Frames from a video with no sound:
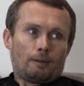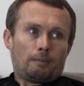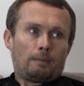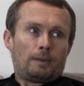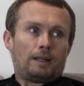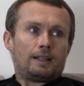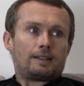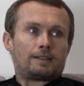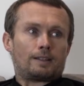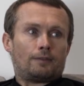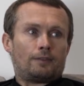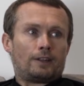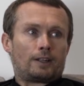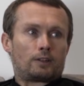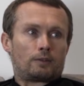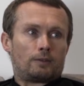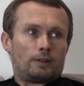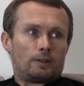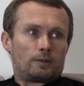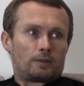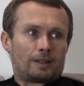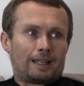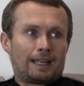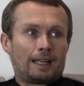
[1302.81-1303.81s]
But it's a fixed
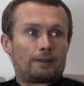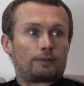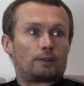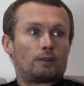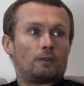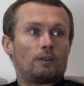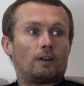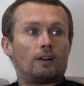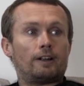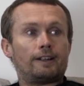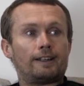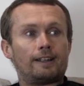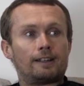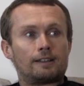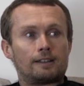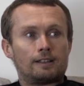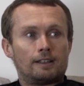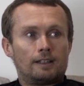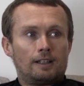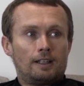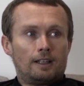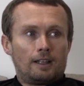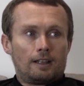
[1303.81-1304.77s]
route, so I have to ride it.